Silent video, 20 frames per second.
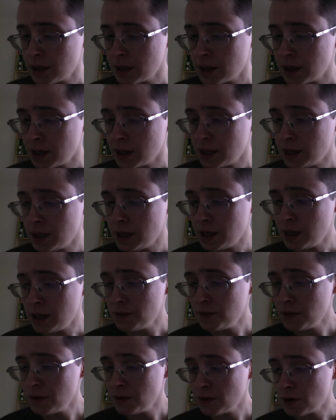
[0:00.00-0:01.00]
And
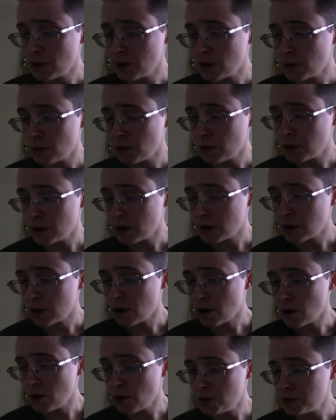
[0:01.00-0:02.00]
even though
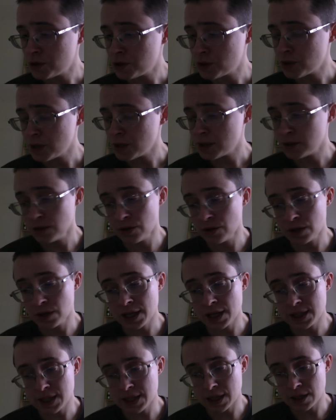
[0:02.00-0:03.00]
all the trees look
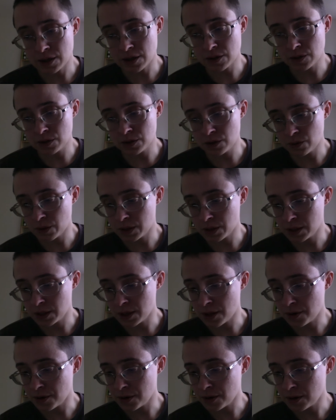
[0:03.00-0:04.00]
identical to one
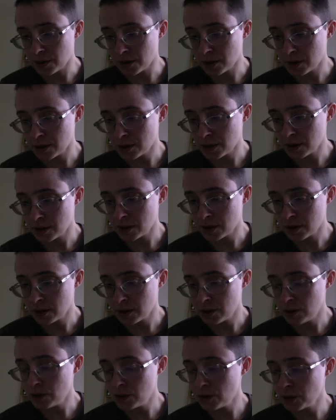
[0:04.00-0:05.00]
another,
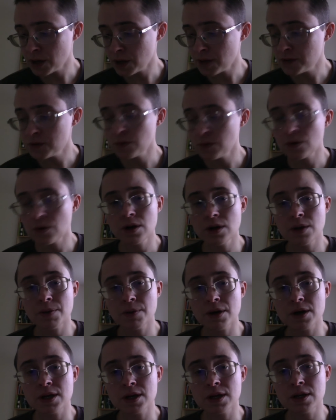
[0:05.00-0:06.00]
you don't have to worry
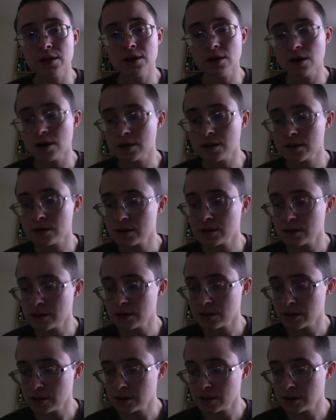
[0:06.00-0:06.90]
about getting lost.